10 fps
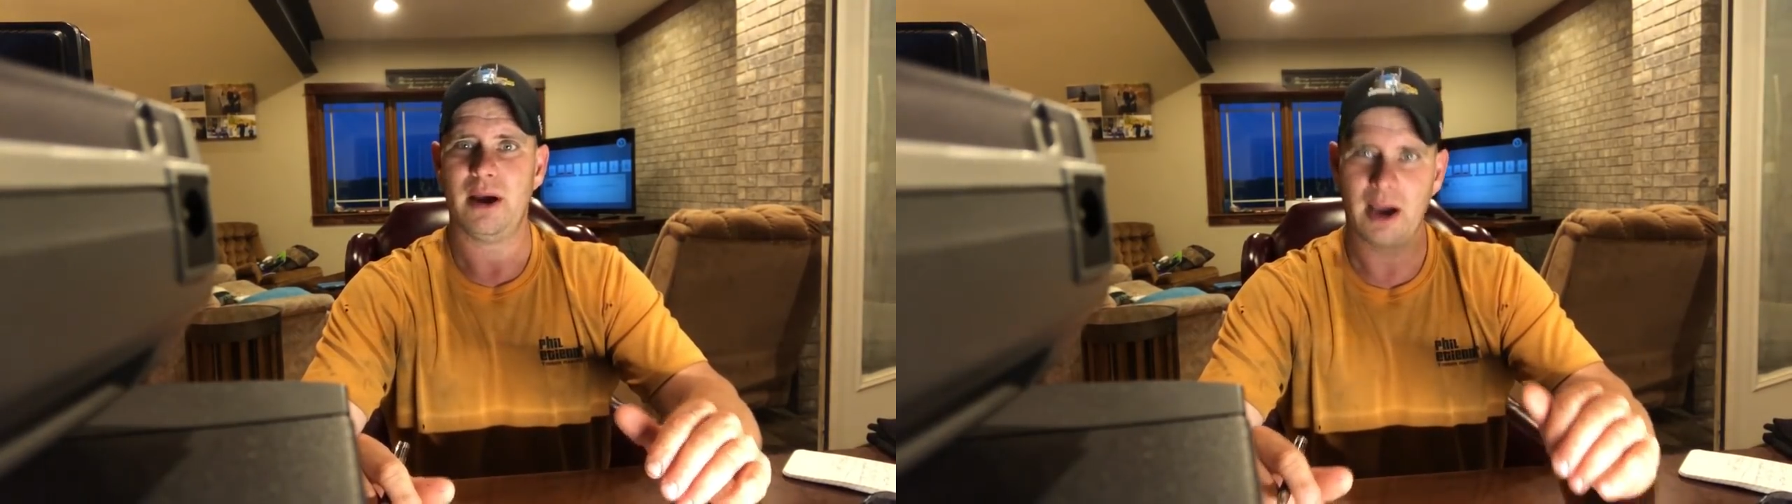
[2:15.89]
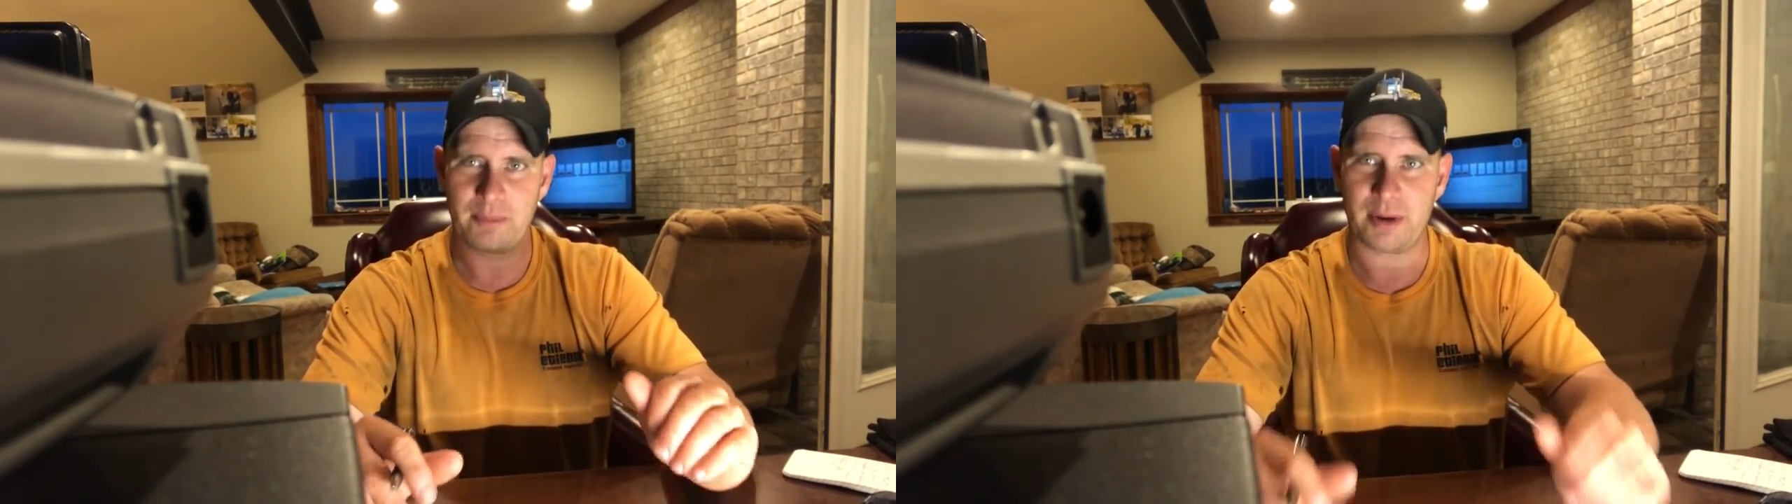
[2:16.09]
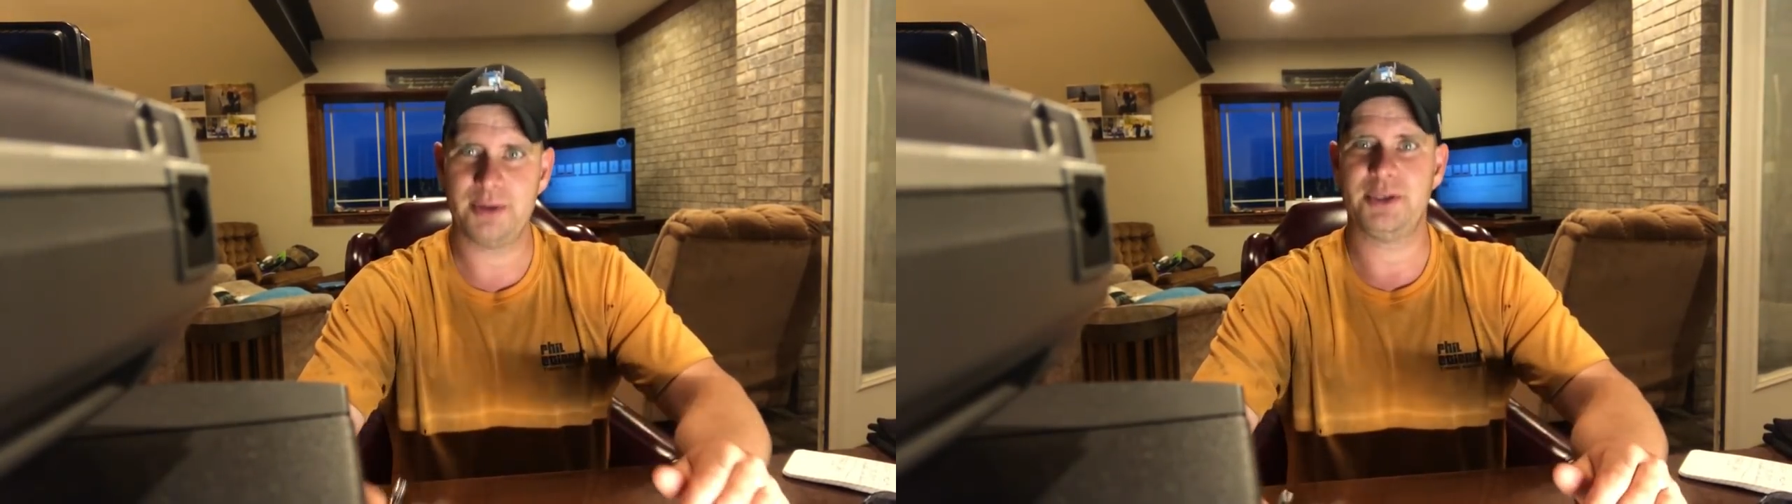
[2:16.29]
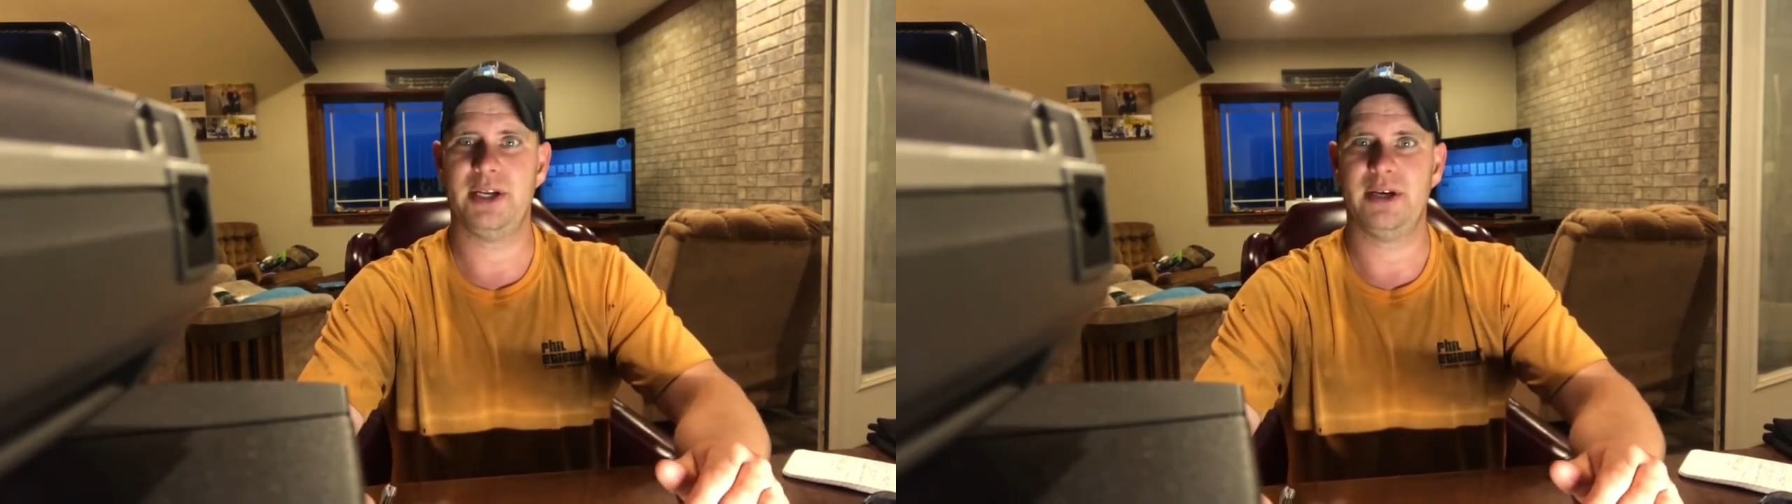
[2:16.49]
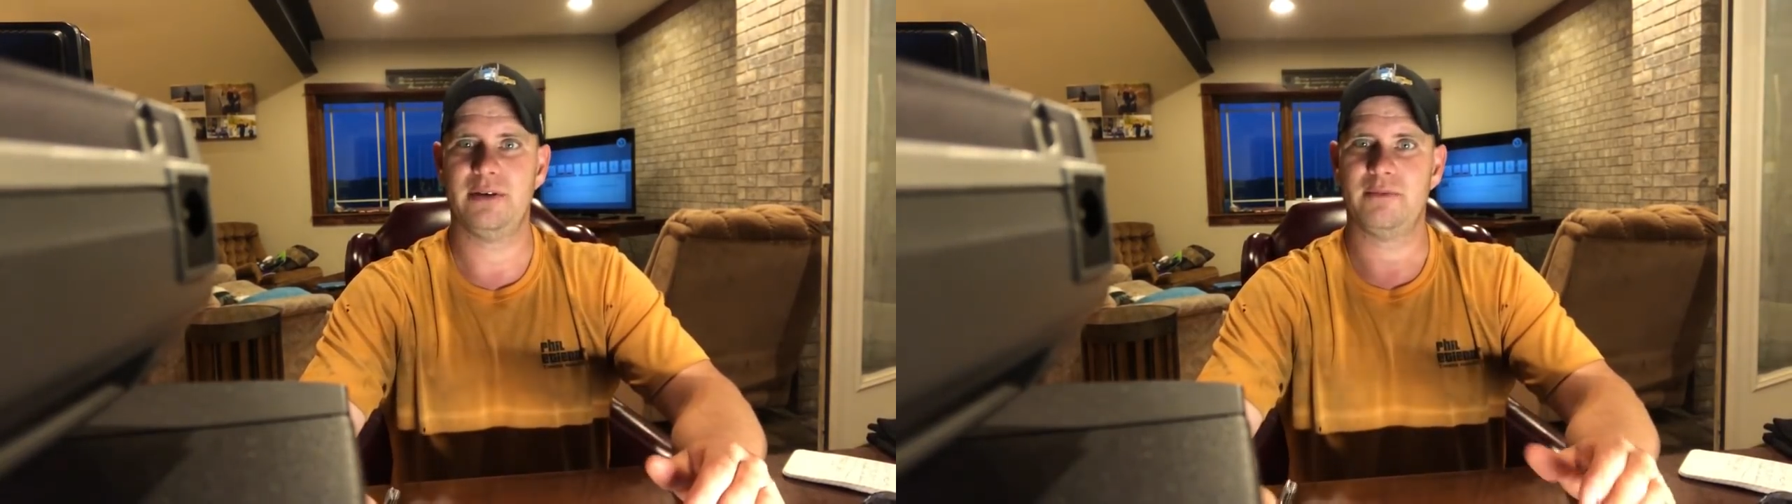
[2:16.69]
I
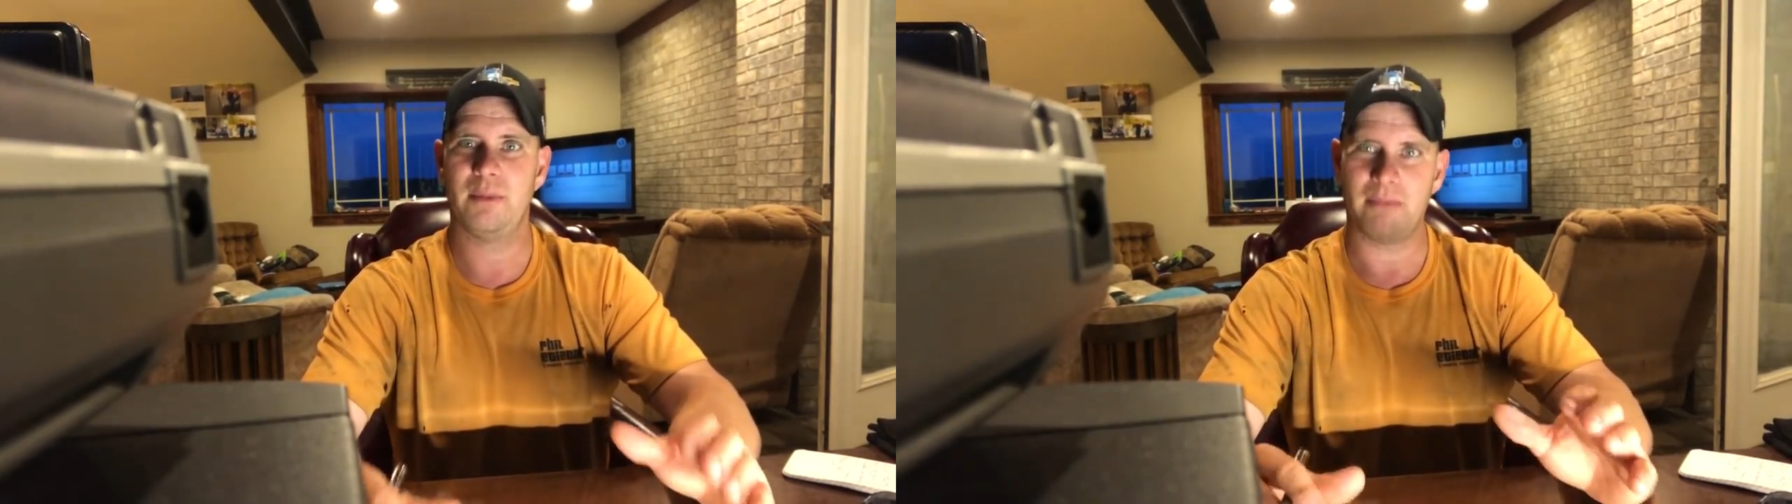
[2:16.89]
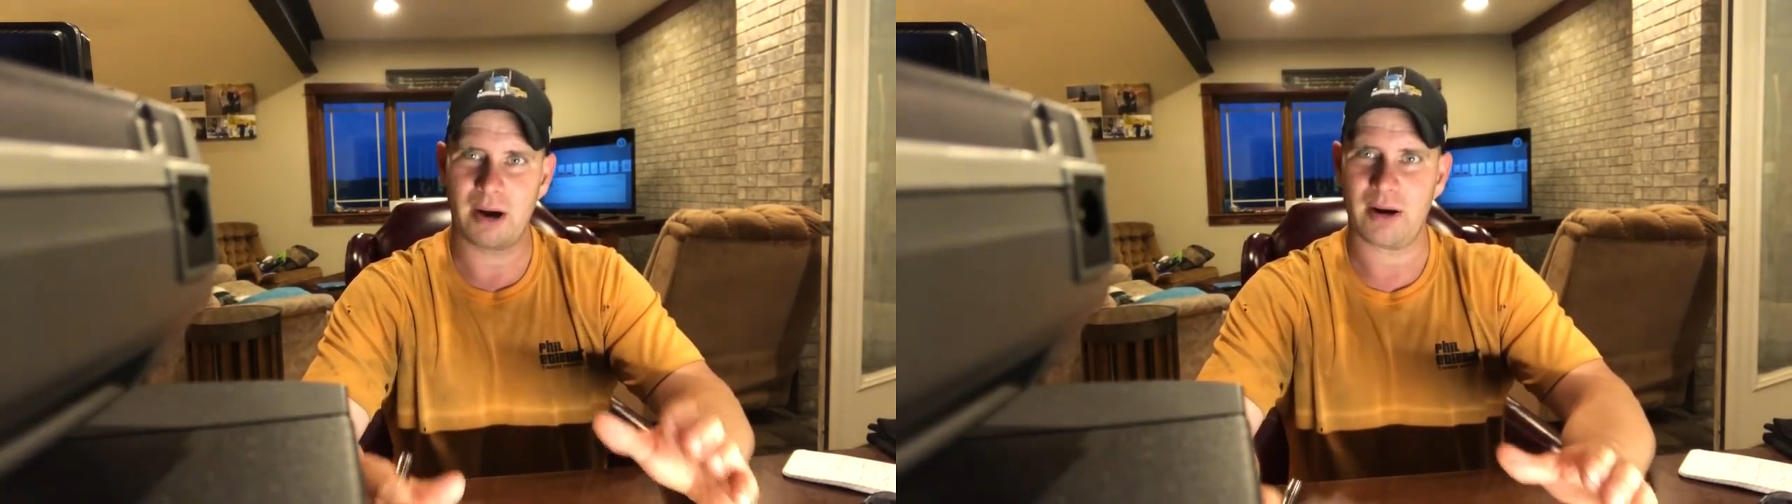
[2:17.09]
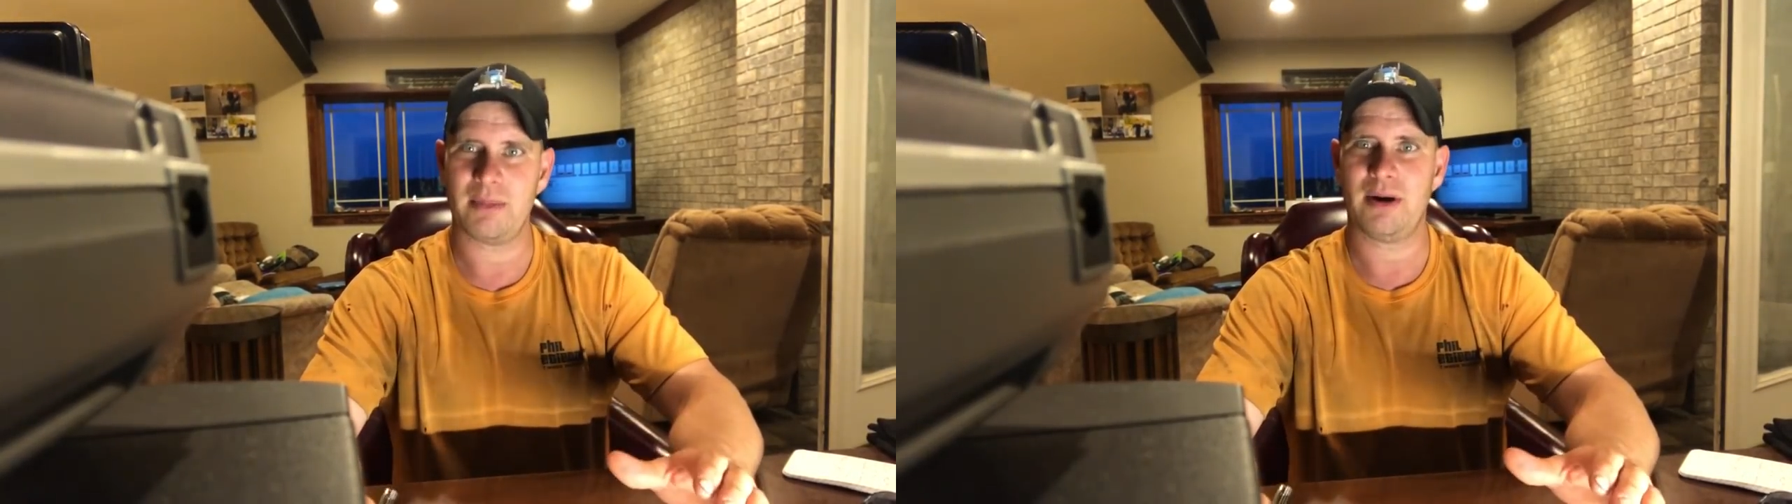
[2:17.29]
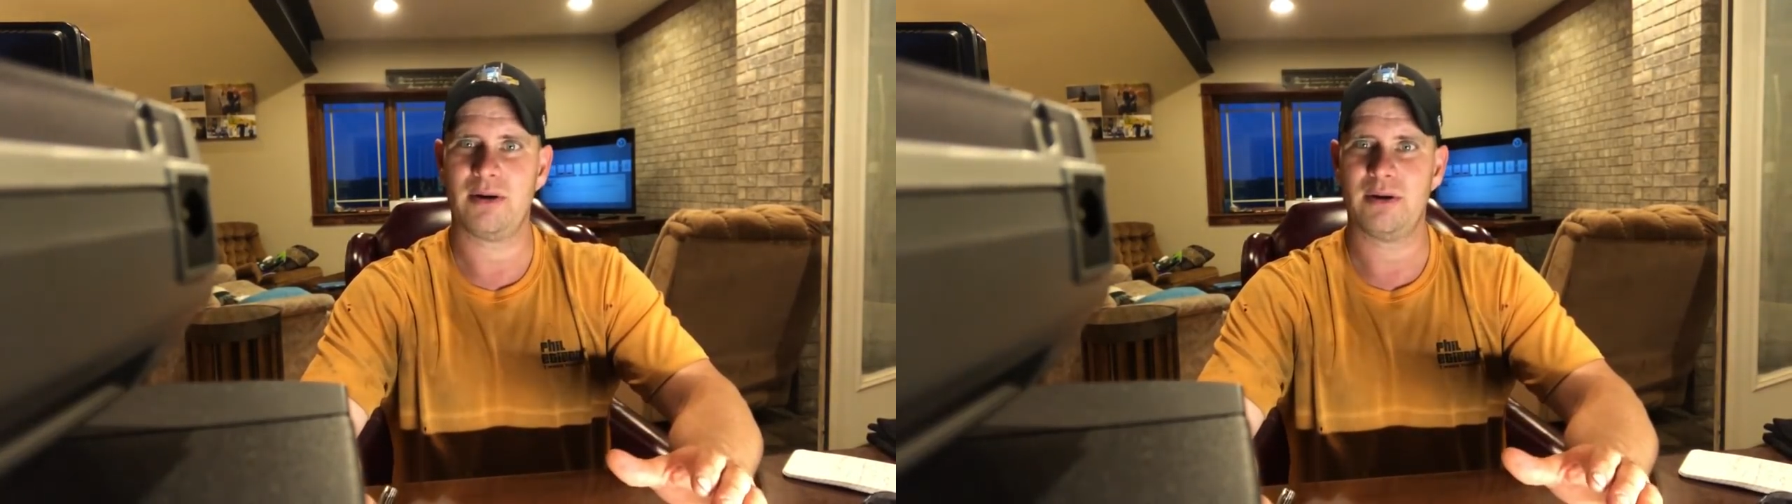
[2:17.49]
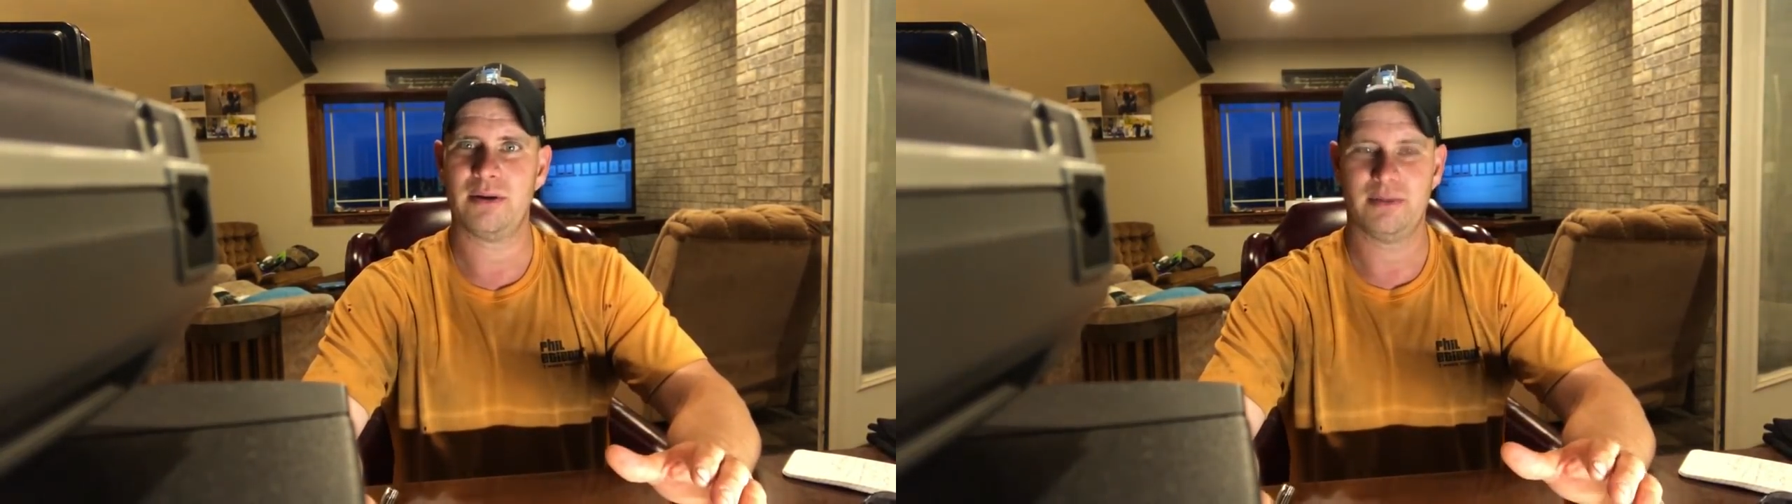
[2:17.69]
appreciate it from the bottom of my
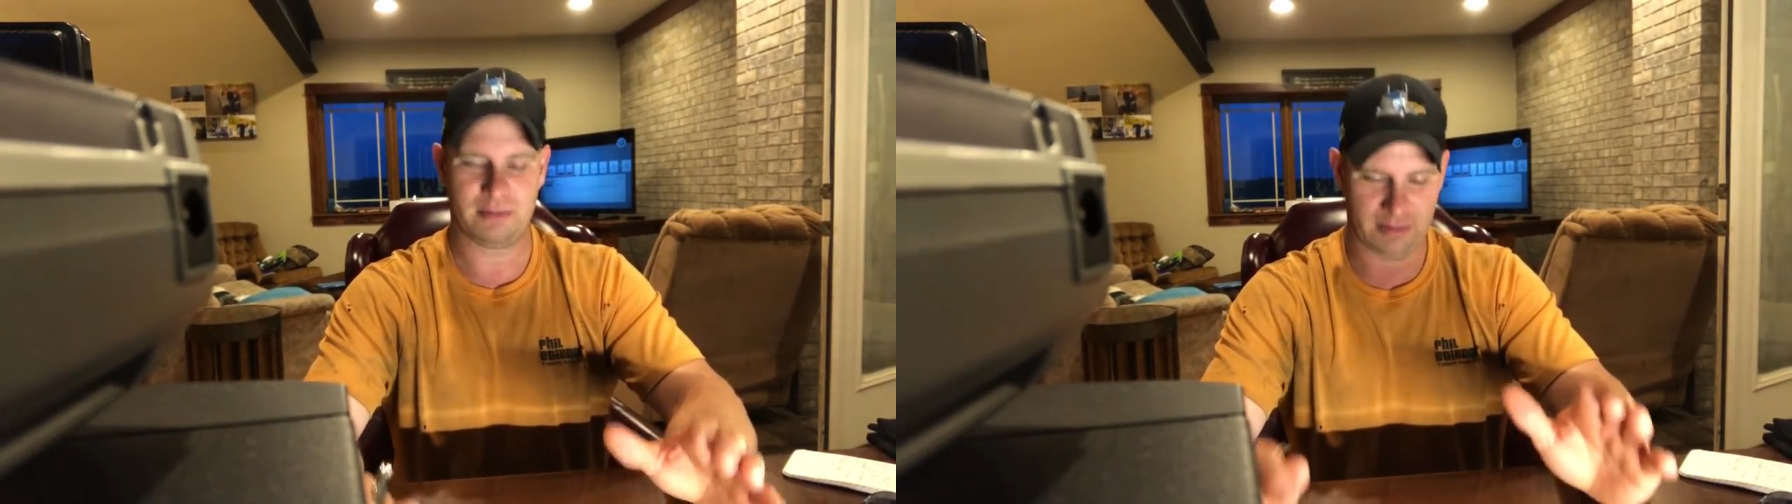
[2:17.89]
heart,